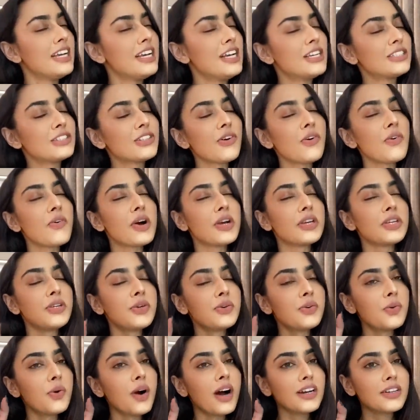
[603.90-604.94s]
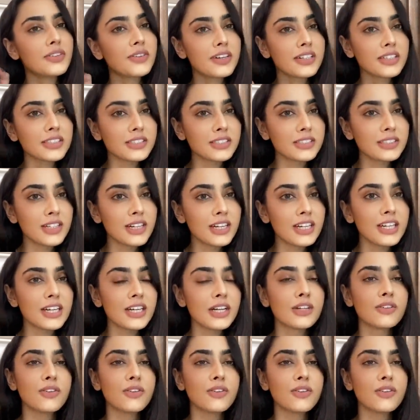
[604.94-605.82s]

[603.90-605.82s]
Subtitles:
So you are traditionally